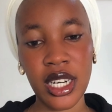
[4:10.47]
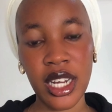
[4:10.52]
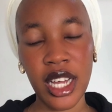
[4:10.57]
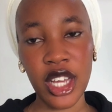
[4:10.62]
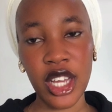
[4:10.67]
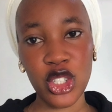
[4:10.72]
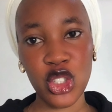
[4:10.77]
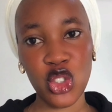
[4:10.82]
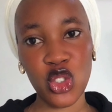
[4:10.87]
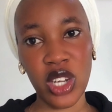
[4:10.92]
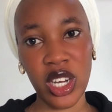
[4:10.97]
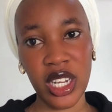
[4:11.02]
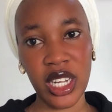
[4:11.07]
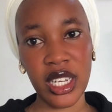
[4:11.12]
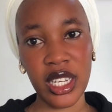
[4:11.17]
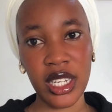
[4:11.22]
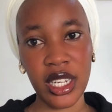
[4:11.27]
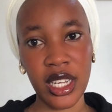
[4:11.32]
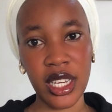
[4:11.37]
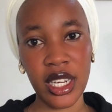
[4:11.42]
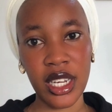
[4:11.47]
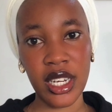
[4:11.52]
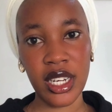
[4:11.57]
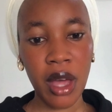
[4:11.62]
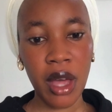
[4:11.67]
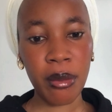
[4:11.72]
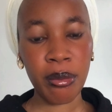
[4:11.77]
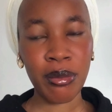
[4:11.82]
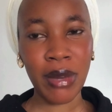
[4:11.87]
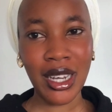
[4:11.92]
extra cleaning.
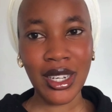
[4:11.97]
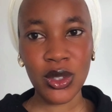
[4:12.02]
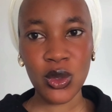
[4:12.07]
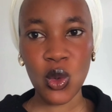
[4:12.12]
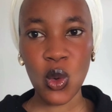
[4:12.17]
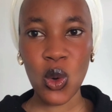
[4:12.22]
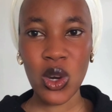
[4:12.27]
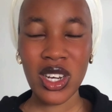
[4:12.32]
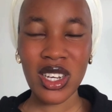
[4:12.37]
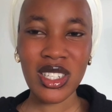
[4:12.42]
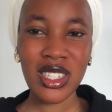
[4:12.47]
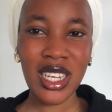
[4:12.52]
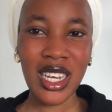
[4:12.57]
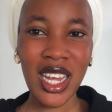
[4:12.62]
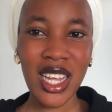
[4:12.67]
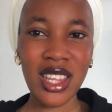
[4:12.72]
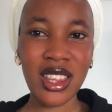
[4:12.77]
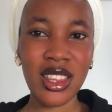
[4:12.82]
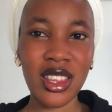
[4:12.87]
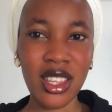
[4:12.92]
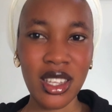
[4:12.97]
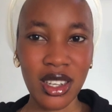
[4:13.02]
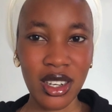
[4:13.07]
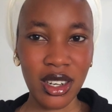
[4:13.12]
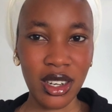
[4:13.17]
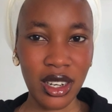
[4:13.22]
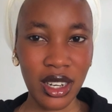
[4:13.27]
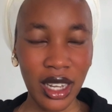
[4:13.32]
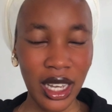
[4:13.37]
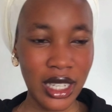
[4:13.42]
But going in
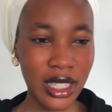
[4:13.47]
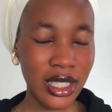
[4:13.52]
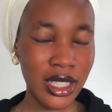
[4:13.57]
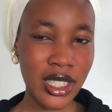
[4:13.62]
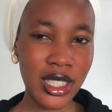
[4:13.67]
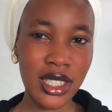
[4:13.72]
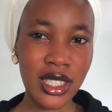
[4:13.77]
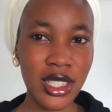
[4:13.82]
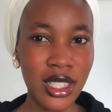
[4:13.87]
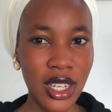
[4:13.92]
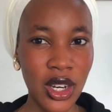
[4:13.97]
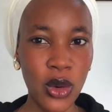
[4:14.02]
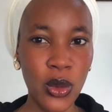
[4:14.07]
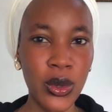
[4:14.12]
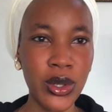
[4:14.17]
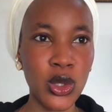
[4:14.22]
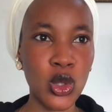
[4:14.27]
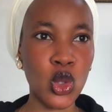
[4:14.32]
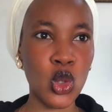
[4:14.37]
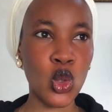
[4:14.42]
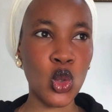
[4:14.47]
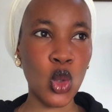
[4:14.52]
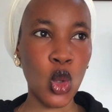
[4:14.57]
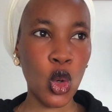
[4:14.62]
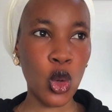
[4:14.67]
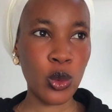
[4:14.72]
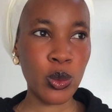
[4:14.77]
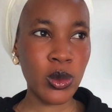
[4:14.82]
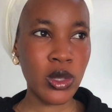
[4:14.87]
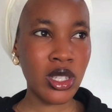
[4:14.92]
there like in there with
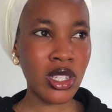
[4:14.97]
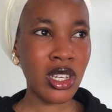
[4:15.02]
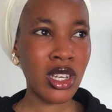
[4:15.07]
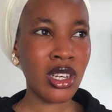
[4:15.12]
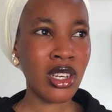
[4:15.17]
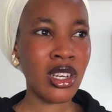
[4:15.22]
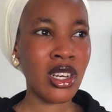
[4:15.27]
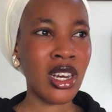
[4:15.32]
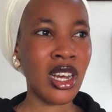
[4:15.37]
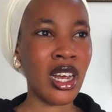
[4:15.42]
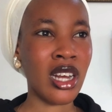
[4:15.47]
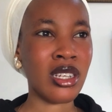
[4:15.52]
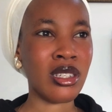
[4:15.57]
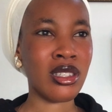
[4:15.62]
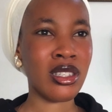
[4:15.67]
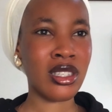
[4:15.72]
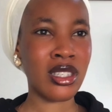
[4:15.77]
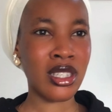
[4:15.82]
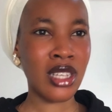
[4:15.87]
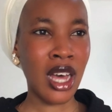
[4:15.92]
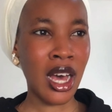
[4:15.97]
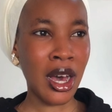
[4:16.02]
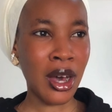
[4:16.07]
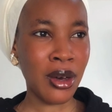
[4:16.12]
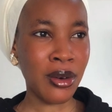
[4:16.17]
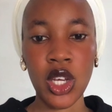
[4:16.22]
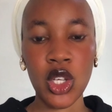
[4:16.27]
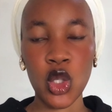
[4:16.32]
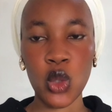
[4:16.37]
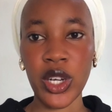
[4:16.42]
soaps and stuff,
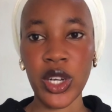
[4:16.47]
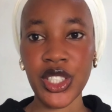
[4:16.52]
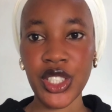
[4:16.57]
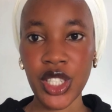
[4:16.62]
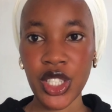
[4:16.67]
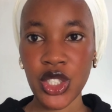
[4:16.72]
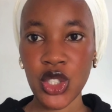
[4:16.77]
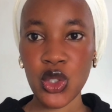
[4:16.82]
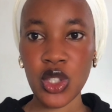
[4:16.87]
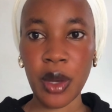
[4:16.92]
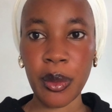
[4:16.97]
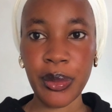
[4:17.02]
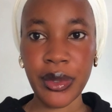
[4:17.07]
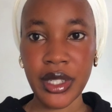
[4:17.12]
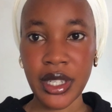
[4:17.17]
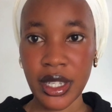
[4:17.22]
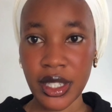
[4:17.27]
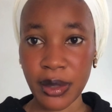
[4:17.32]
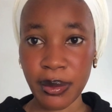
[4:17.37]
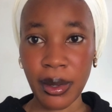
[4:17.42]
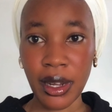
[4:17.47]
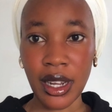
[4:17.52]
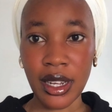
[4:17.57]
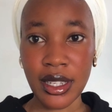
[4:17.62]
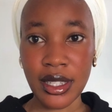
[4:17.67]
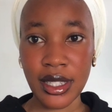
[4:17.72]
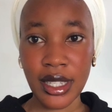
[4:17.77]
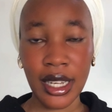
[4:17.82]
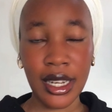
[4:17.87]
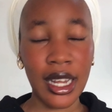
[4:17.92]
you are changing your pH
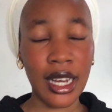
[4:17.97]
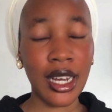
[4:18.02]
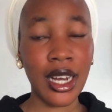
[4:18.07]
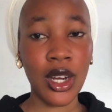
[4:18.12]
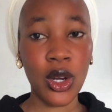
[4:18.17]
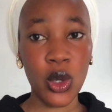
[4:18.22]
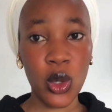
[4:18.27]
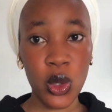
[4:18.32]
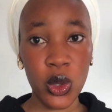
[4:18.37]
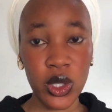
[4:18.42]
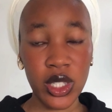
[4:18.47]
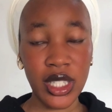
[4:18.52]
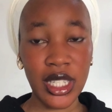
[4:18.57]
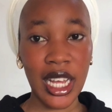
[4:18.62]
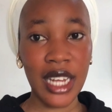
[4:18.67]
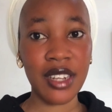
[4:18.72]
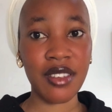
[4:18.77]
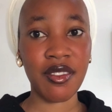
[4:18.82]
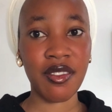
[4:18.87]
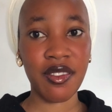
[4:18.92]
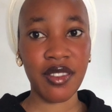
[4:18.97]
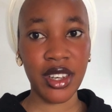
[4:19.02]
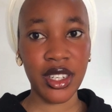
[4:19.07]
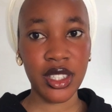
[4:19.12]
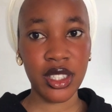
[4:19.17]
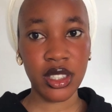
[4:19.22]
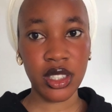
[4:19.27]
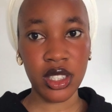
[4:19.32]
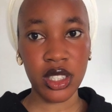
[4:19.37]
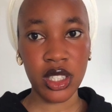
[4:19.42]
balance and that can cause an
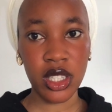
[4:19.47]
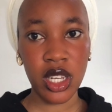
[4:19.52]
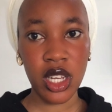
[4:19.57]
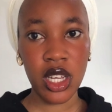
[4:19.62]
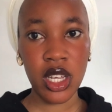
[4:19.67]
infection.